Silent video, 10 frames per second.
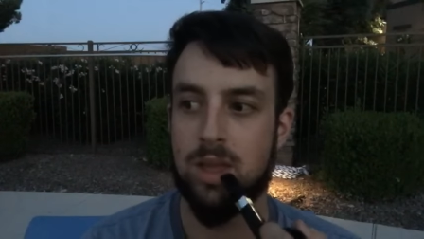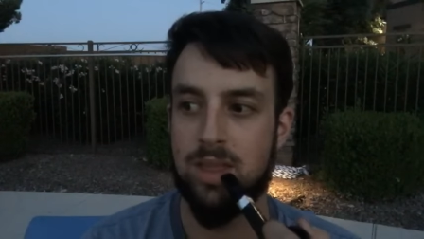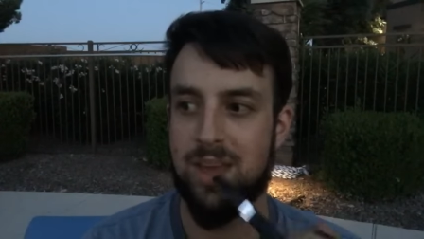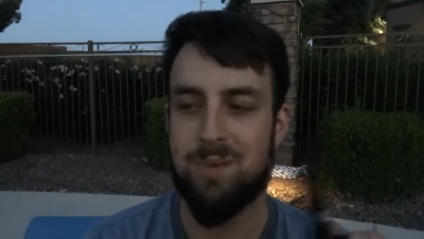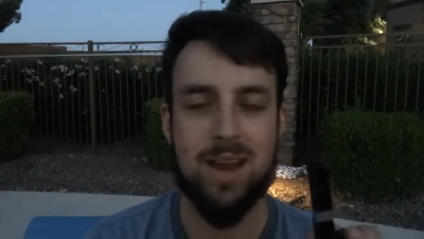
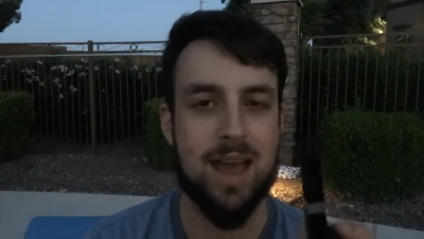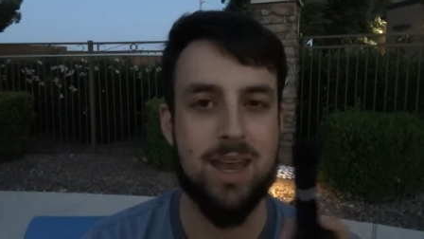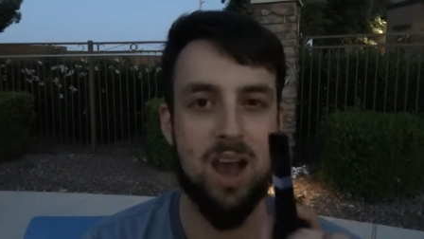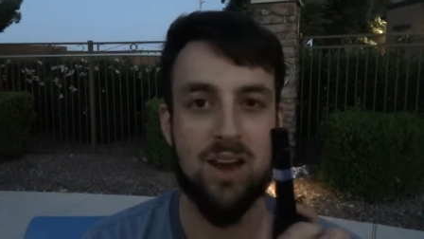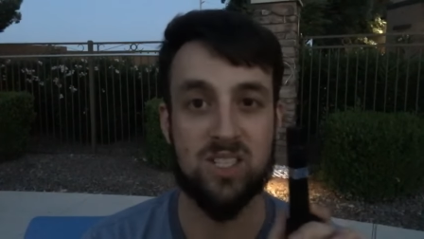they might not
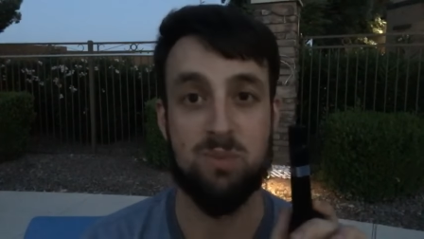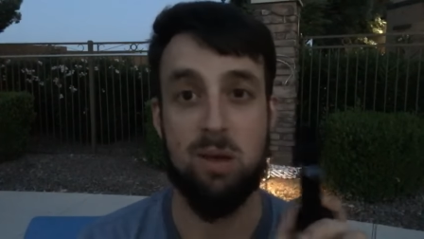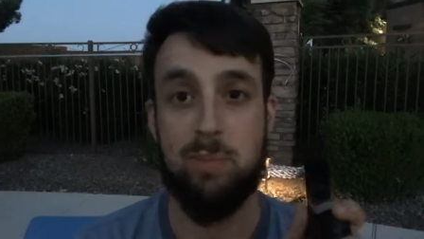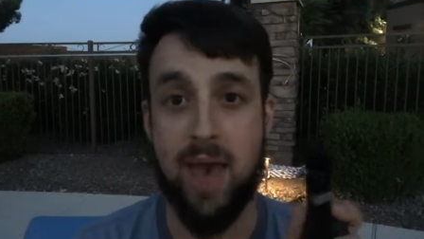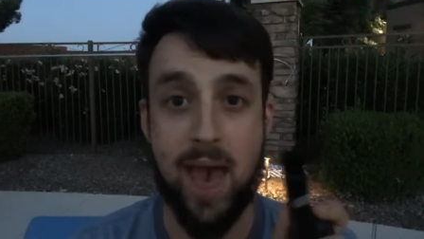know how to
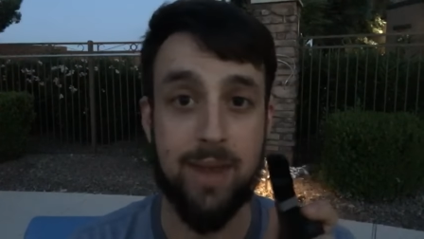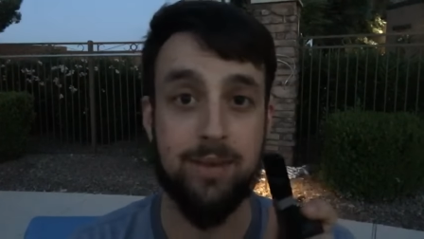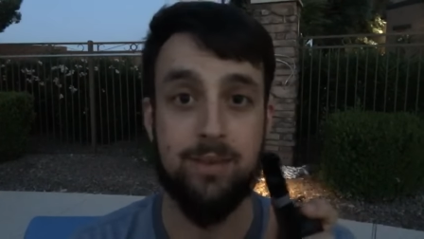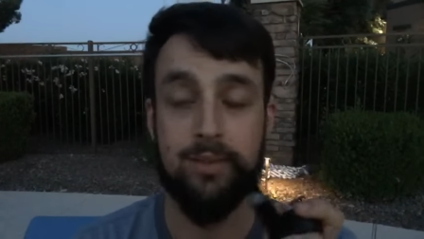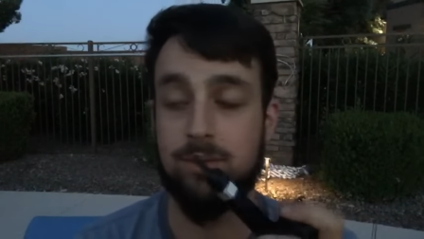spell patent
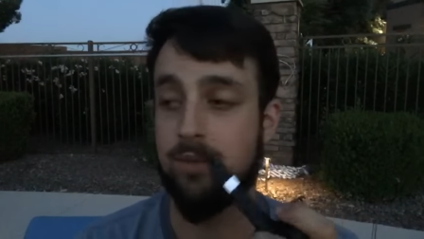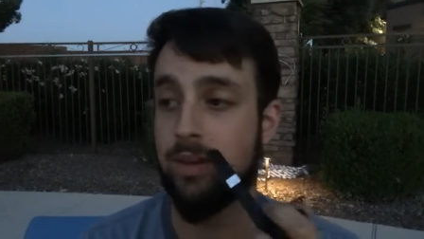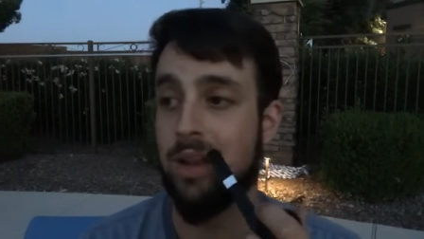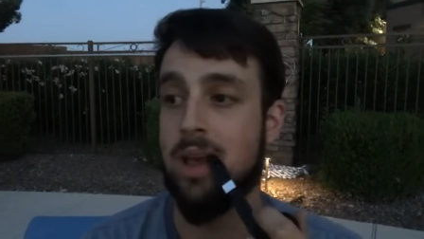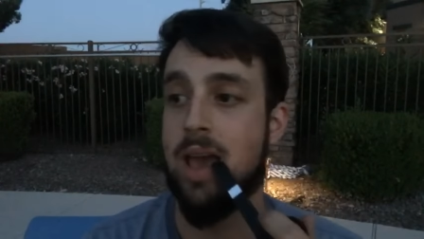
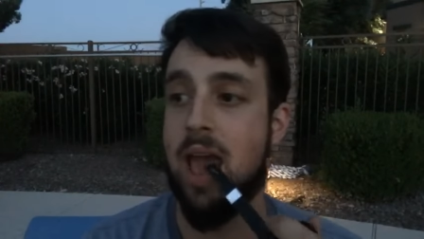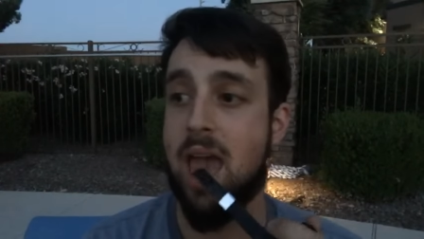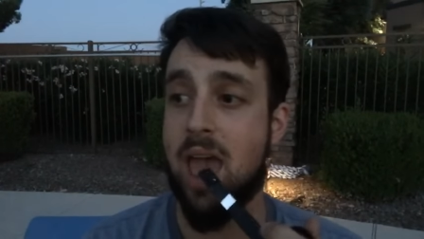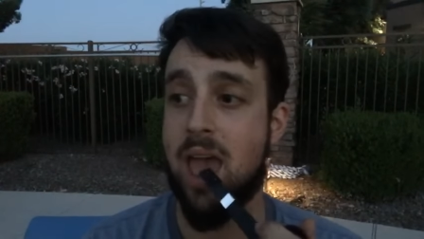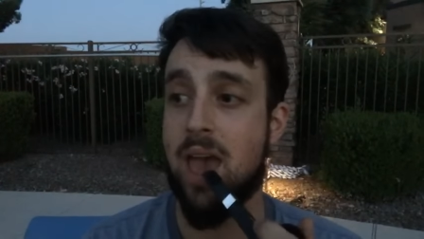
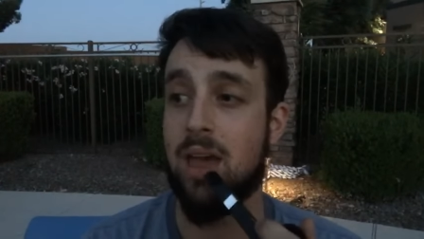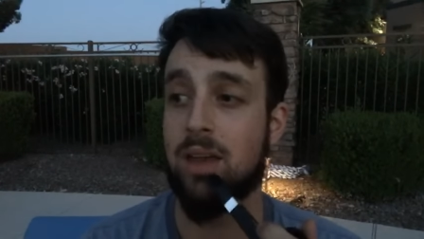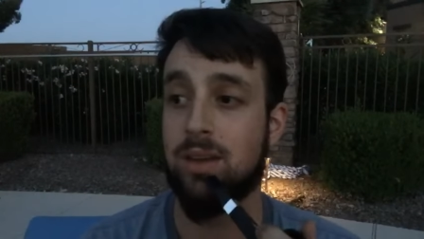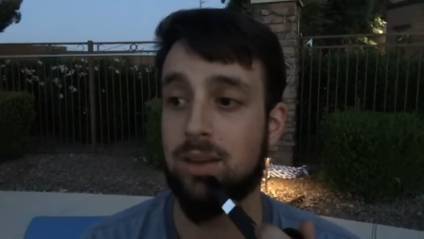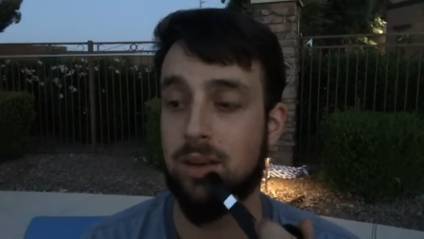
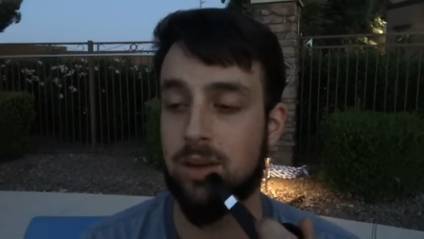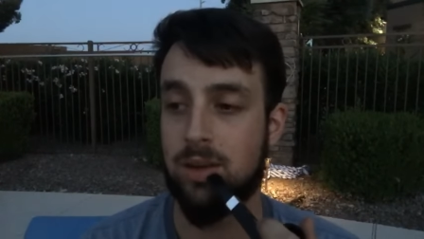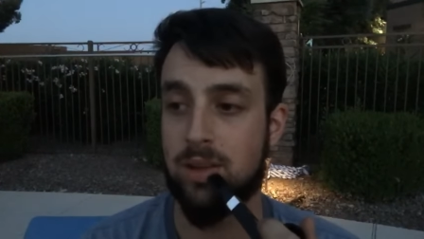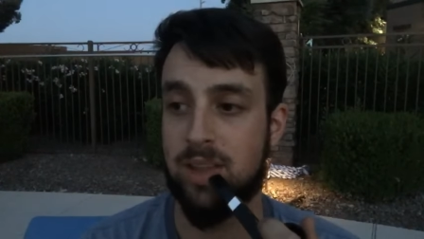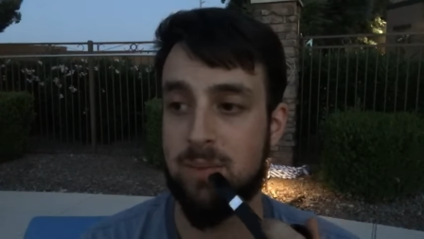and
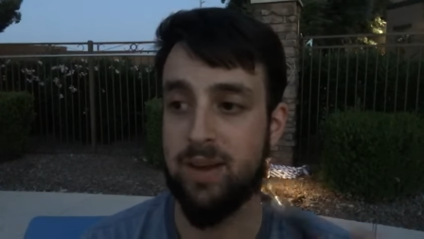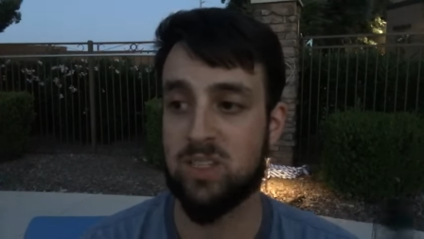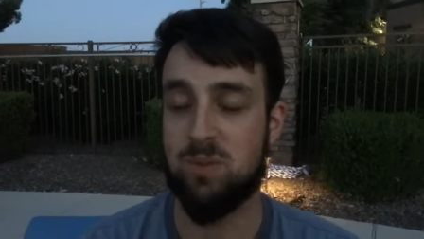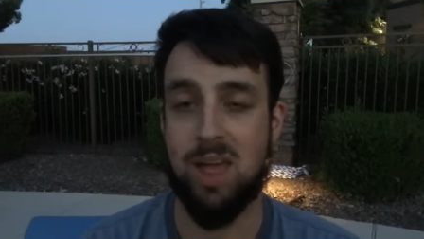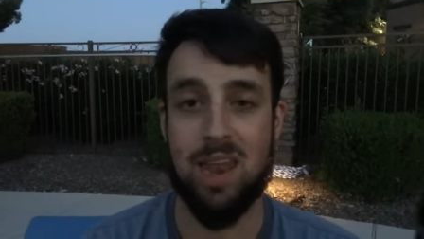they might
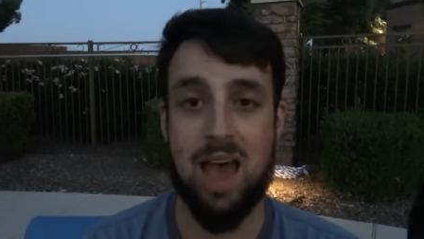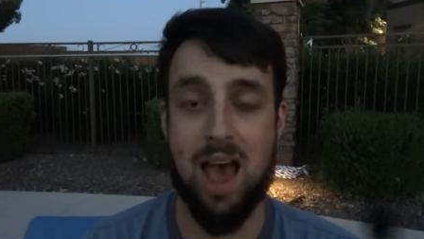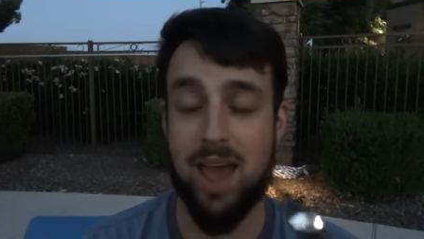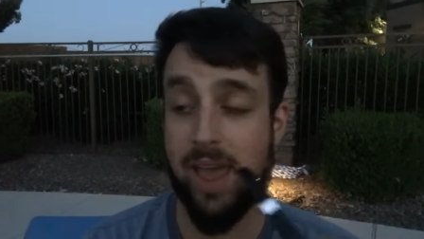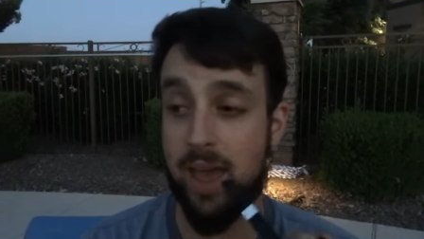spell
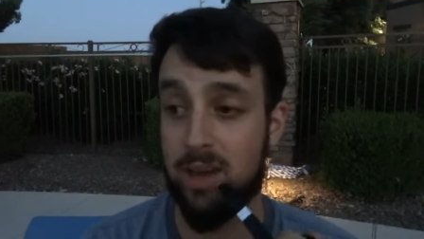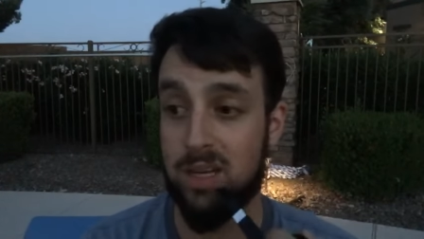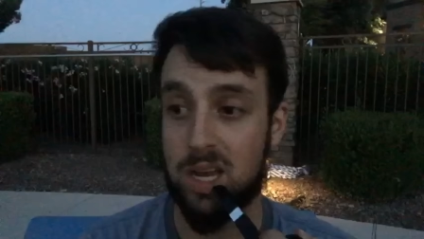it IN.